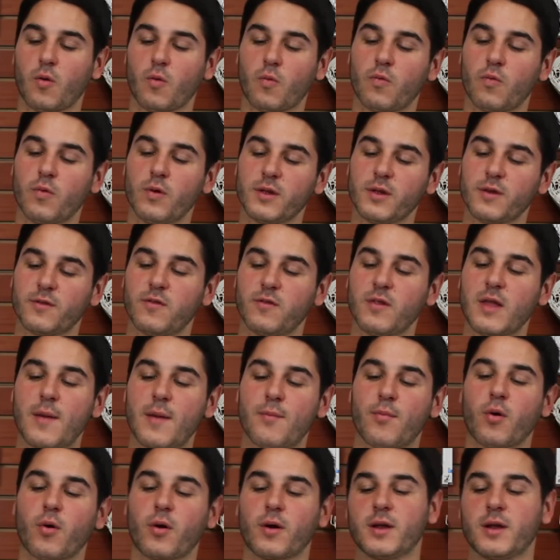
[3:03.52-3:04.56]
really
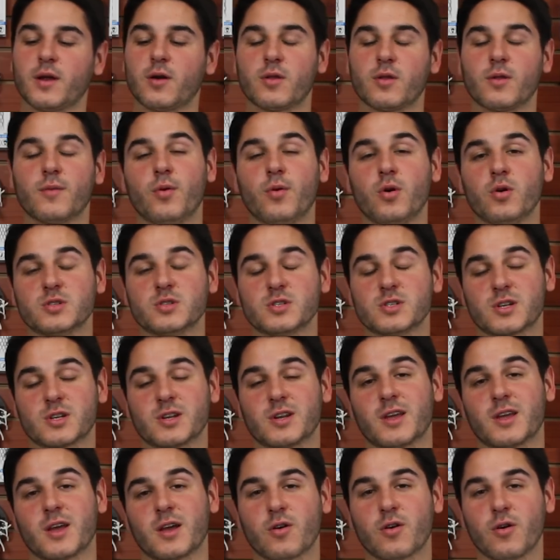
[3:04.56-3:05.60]
flat part here and the ball is just
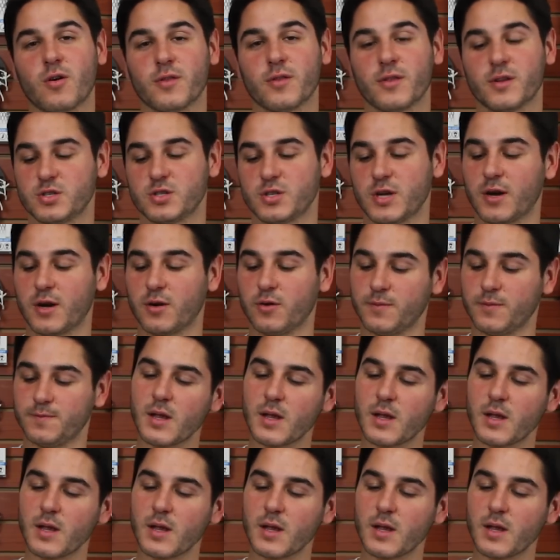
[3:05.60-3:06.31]
going to get caught in the channel.